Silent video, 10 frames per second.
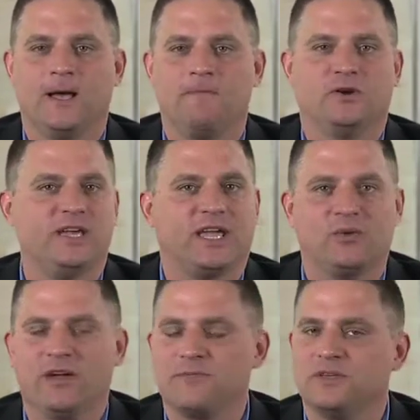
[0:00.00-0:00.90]
They're taken
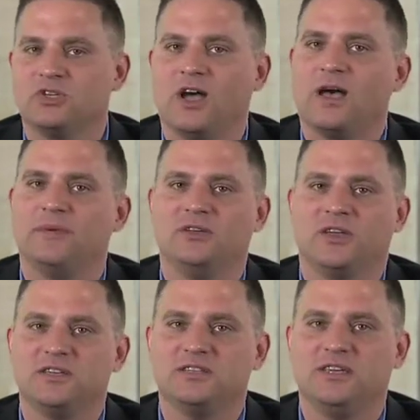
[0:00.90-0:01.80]
away from the job, and you
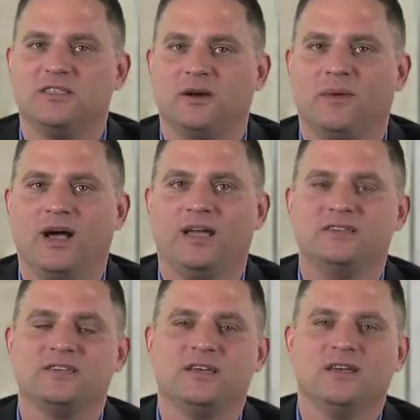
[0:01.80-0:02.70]
can just see in their
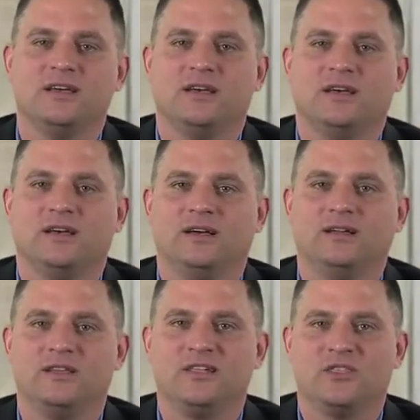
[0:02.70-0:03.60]
minds the
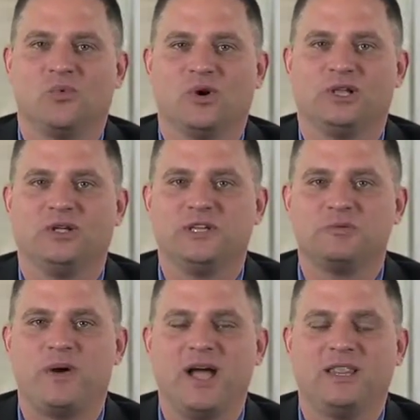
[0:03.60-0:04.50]
workload
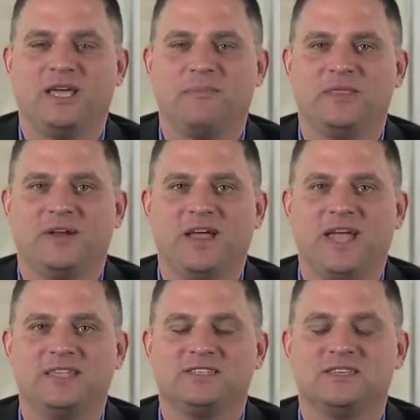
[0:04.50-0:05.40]
that's piling up in their
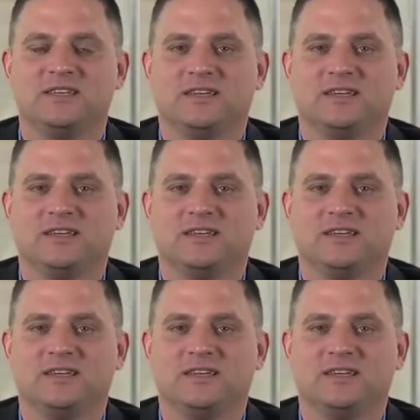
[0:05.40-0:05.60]
heads